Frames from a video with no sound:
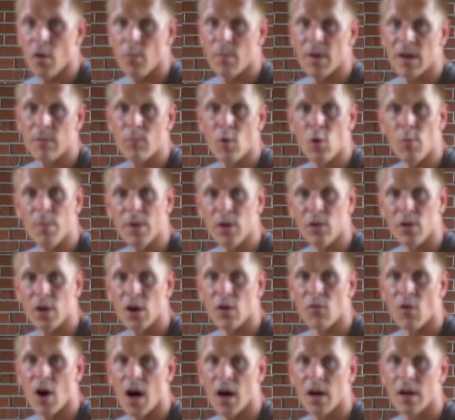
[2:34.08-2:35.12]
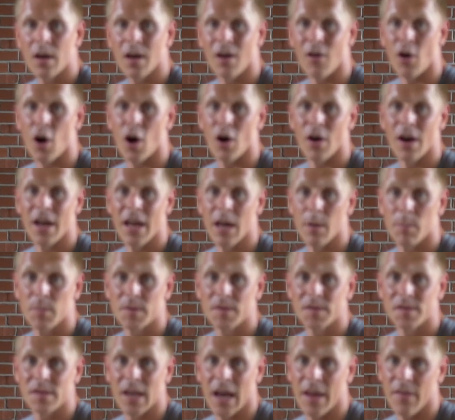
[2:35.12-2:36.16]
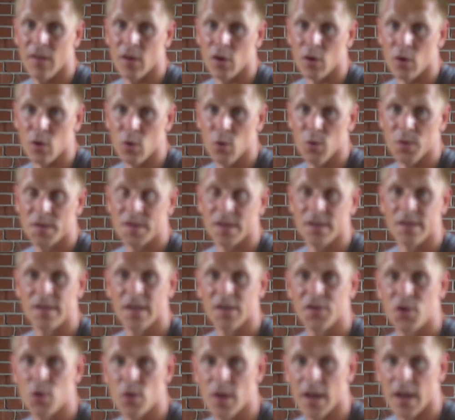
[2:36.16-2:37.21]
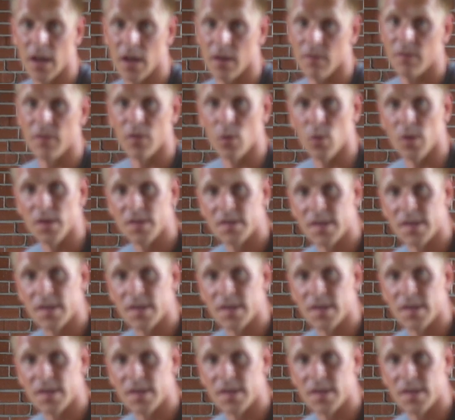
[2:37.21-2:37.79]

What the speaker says: big mobility rock are our hips and the glutes and tissue that influence